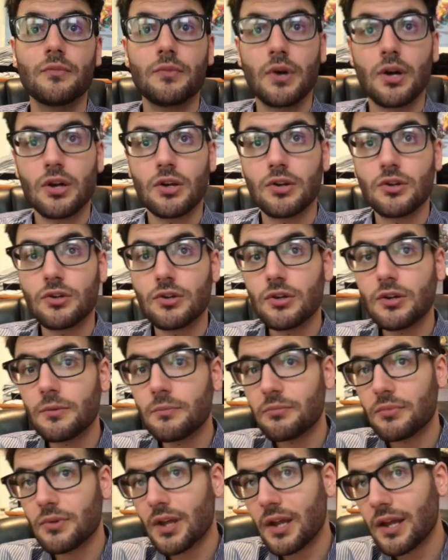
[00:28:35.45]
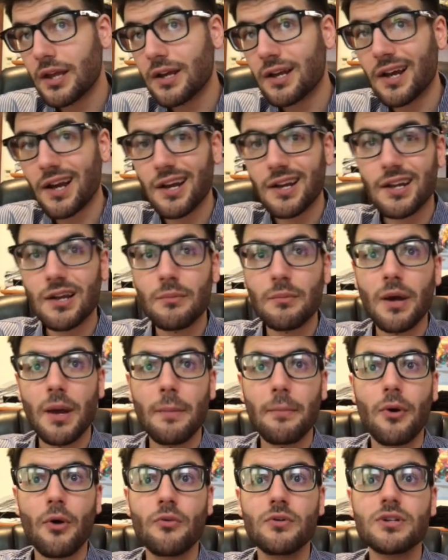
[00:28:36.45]
a good play kind of on my
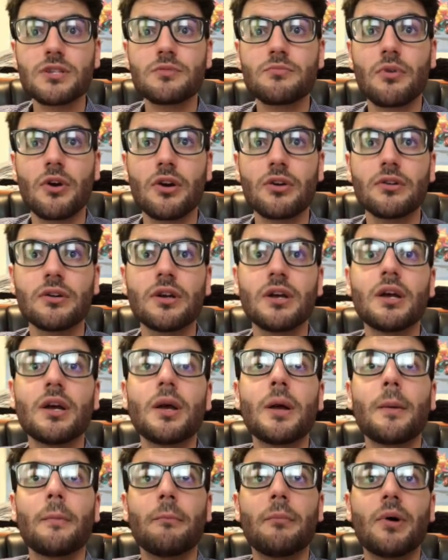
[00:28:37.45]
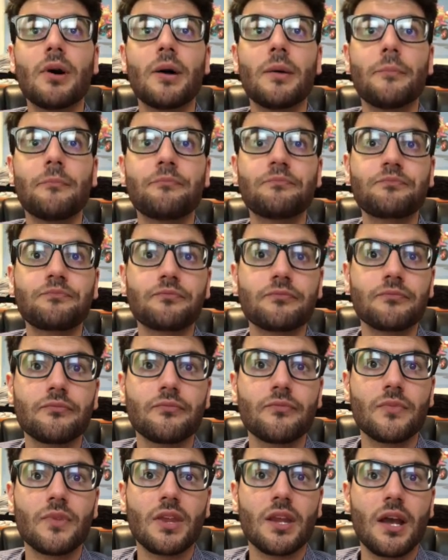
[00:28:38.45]
opponent's part. But
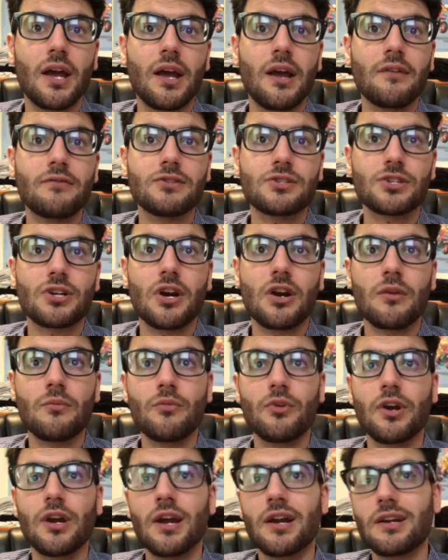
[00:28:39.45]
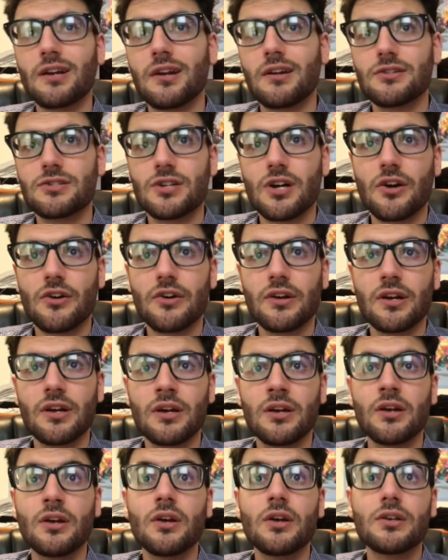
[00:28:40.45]
I have a Skarmory and an
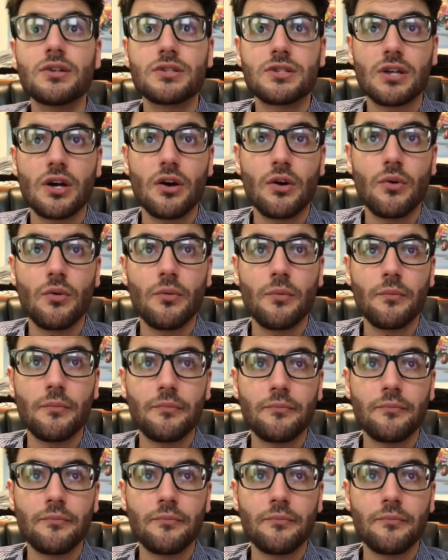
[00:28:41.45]
Altaria, so